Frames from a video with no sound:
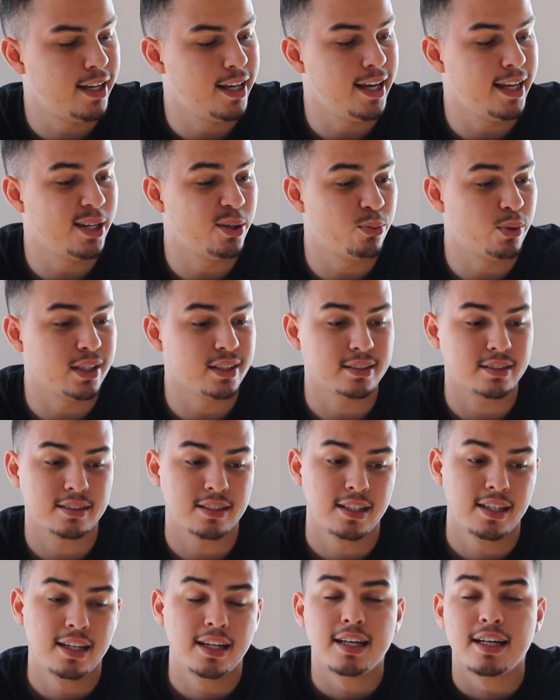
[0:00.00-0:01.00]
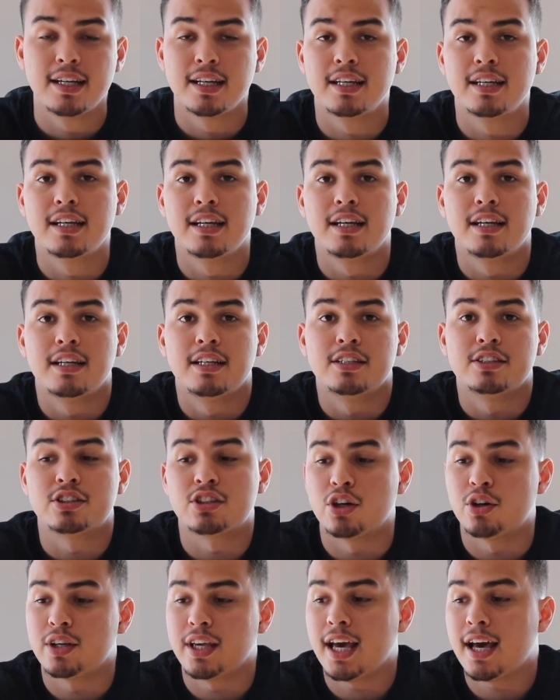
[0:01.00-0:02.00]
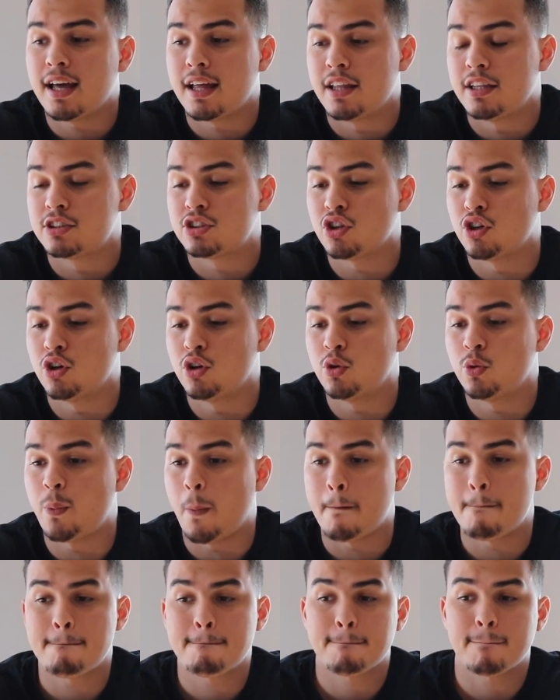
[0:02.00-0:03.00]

Anyways, so yeah, so